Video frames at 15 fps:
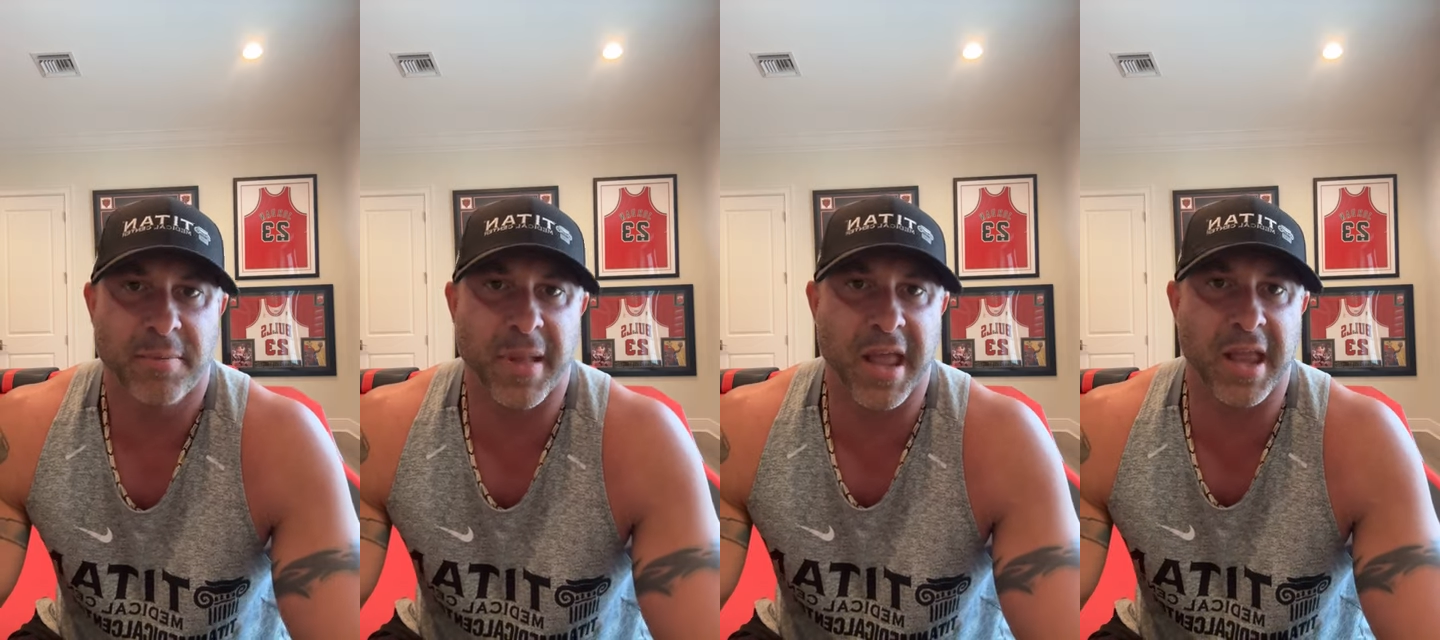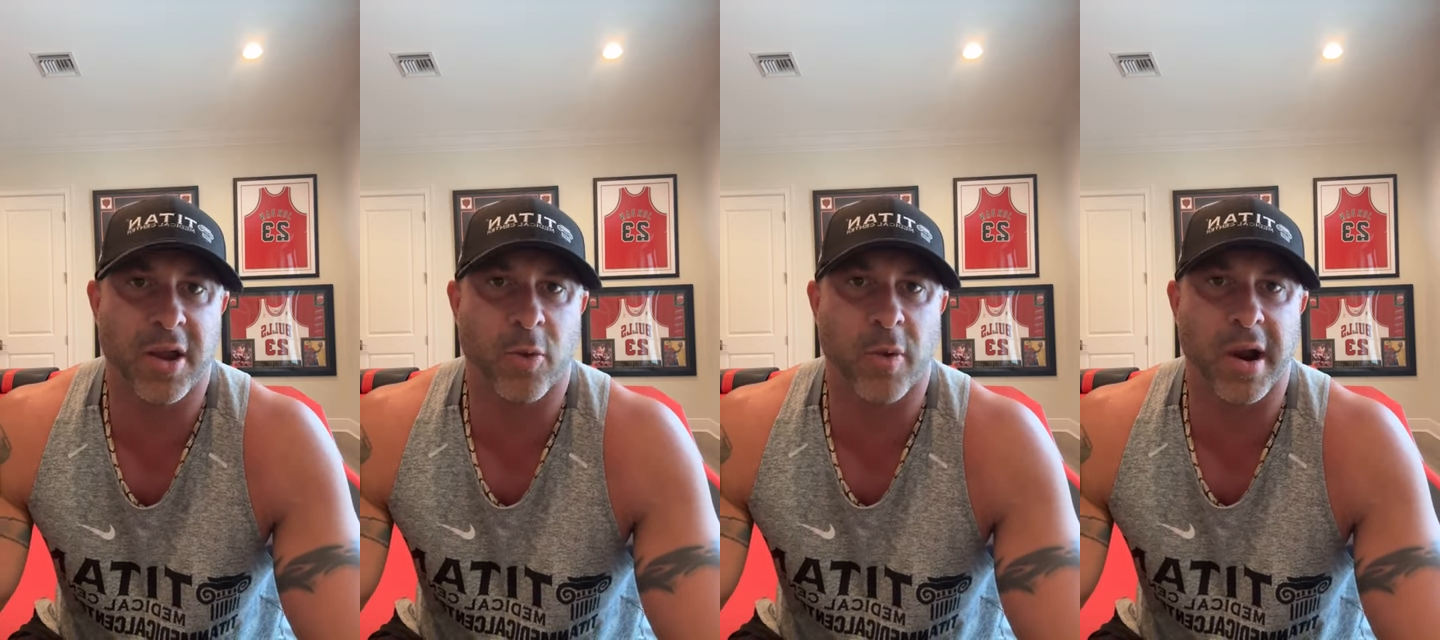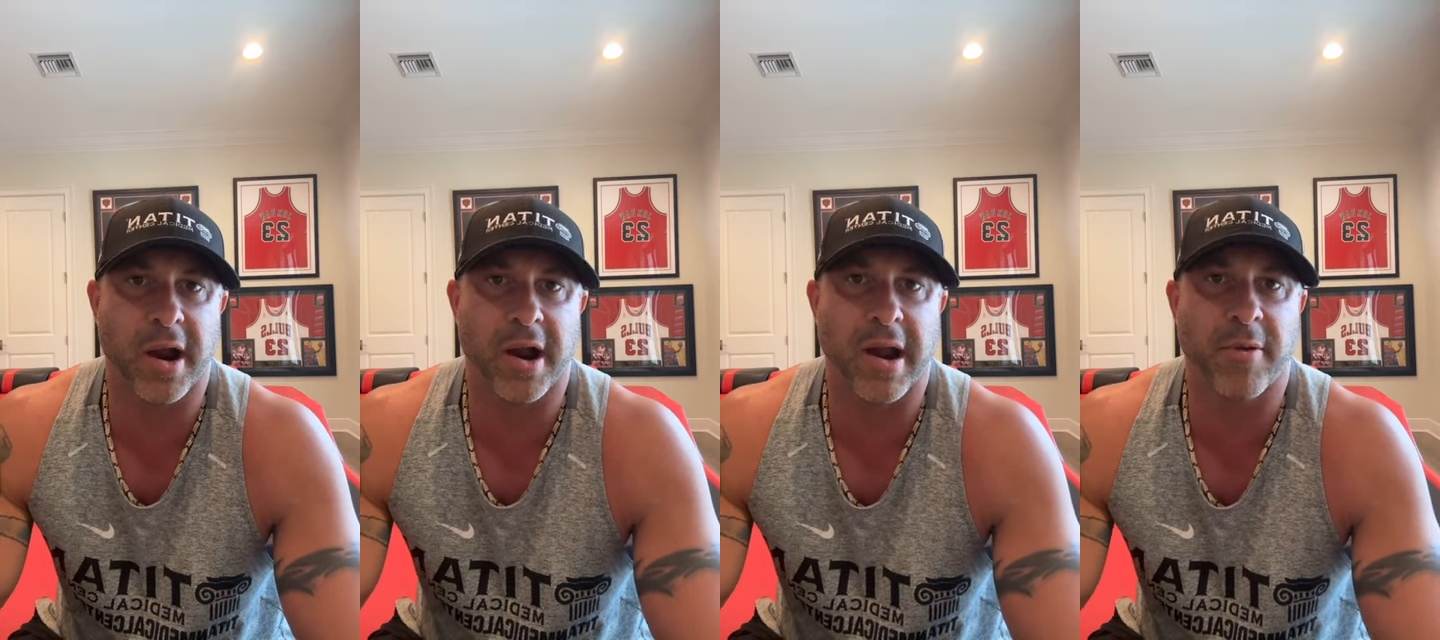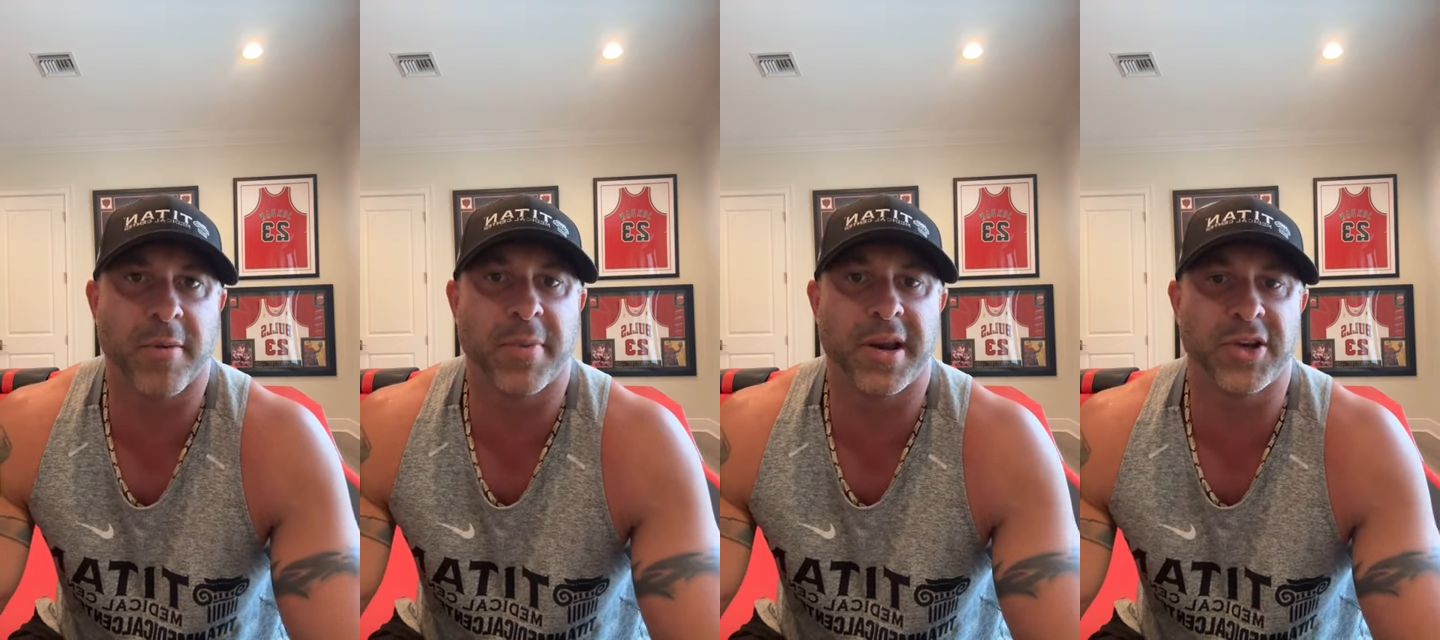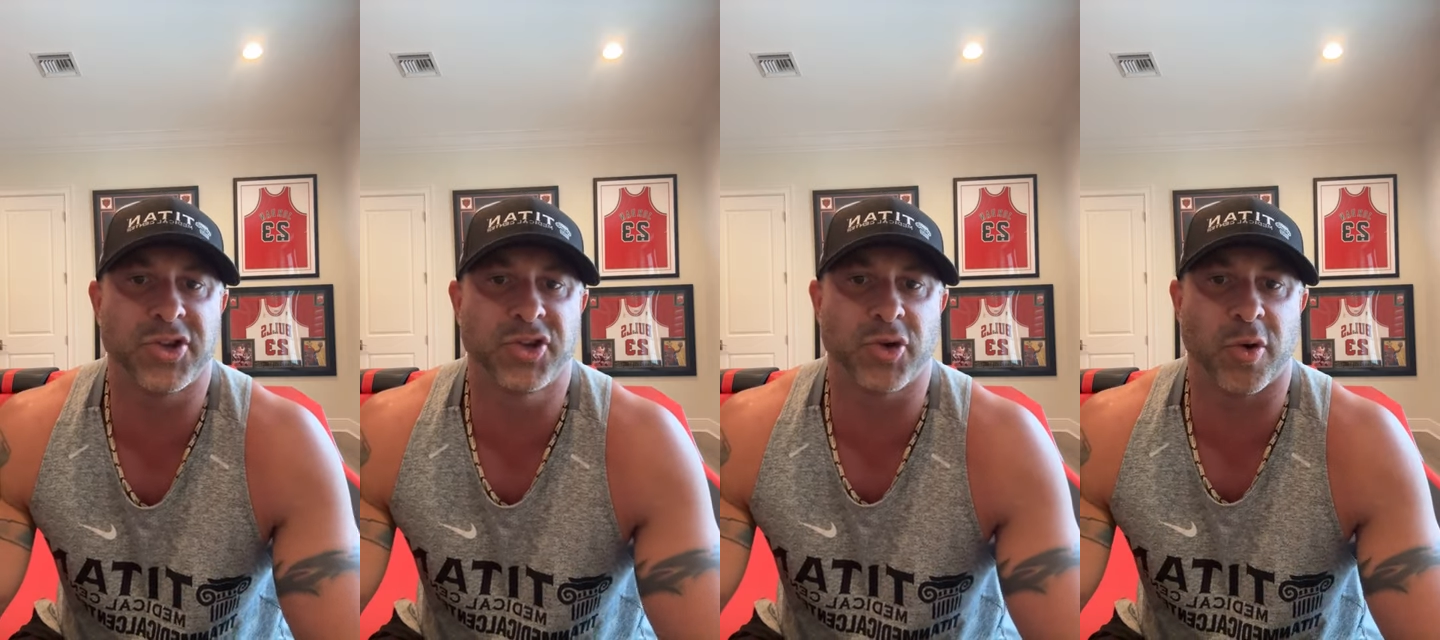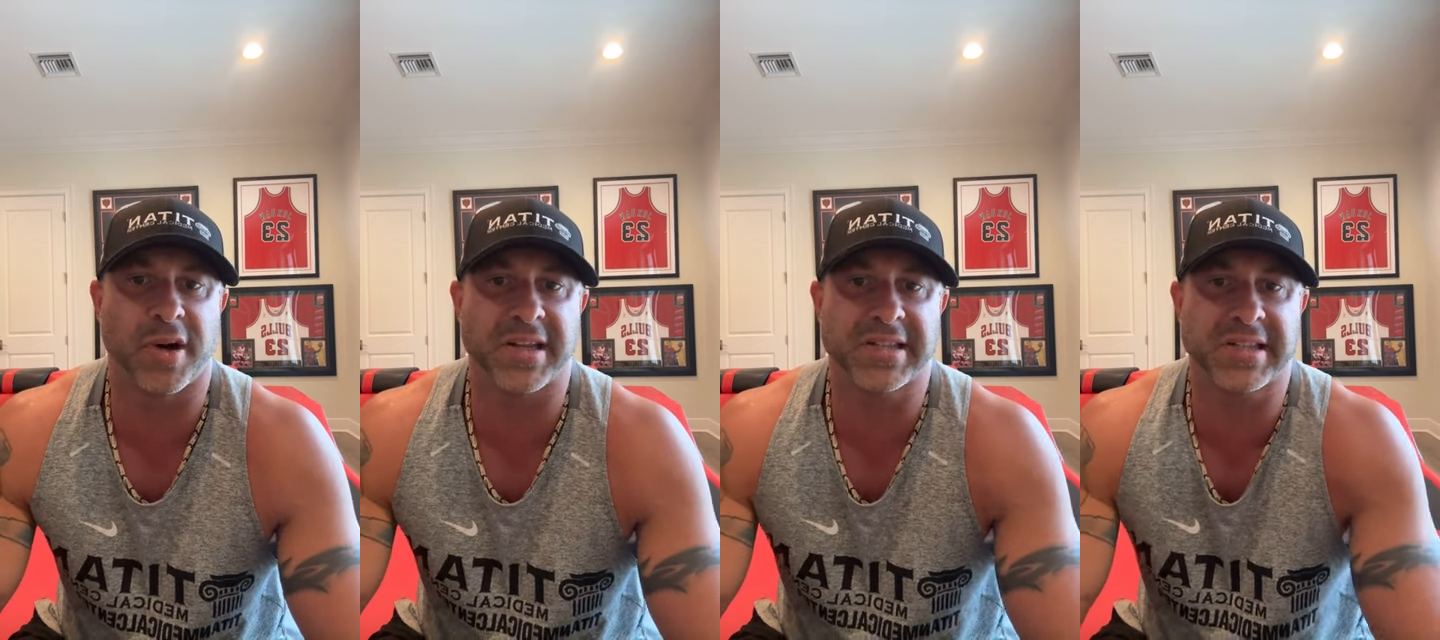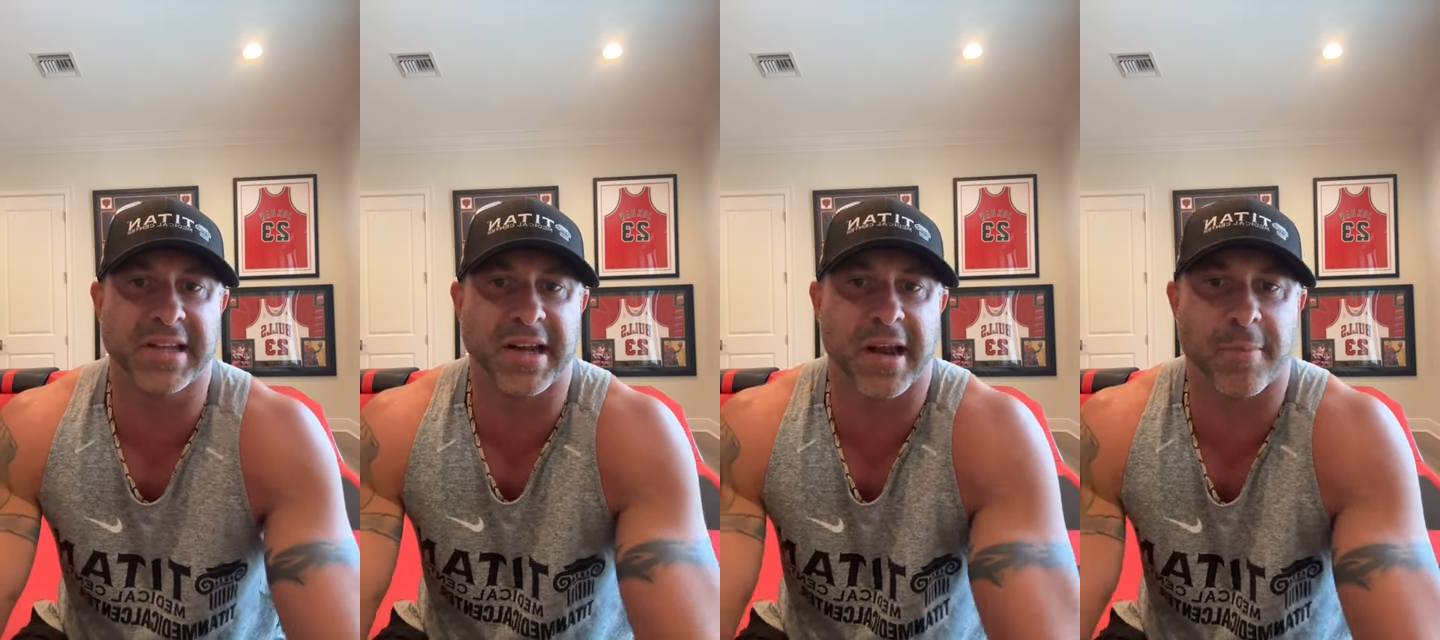Bakeware, everybody's joining us in.